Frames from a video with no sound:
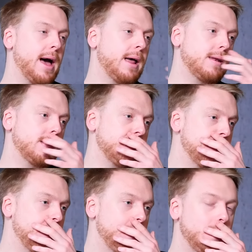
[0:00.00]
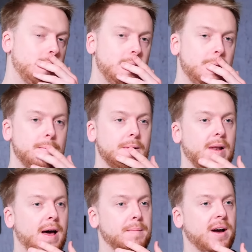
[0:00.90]
and
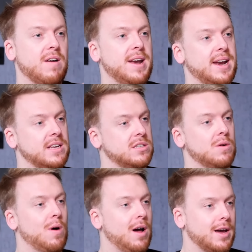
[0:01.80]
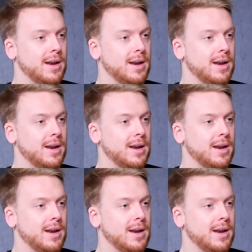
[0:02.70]
like my granddaddy's still working.